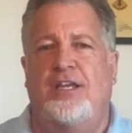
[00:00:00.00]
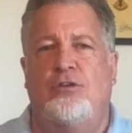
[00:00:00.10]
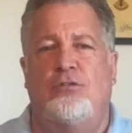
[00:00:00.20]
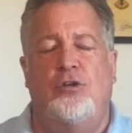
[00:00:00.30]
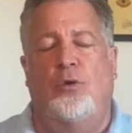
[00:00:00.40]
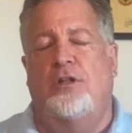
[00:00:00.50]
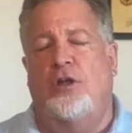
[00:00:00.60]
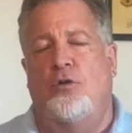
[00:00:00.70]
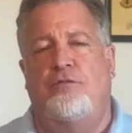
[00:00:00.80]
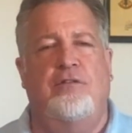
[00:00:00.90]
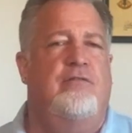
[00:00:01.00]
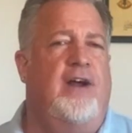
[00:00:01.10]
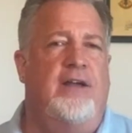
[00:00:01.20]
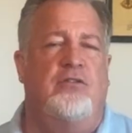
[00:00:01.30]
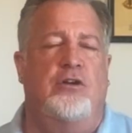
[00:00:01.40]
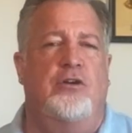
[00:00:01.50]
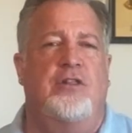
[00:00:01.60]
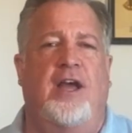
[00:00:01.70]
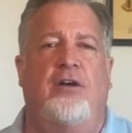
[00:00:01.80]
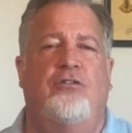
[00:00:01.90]
you do a loan for
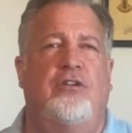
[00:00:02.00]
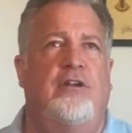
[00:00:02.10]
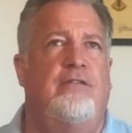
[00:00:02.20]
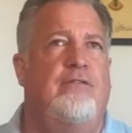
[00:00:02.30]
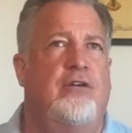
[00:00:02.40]
$500,000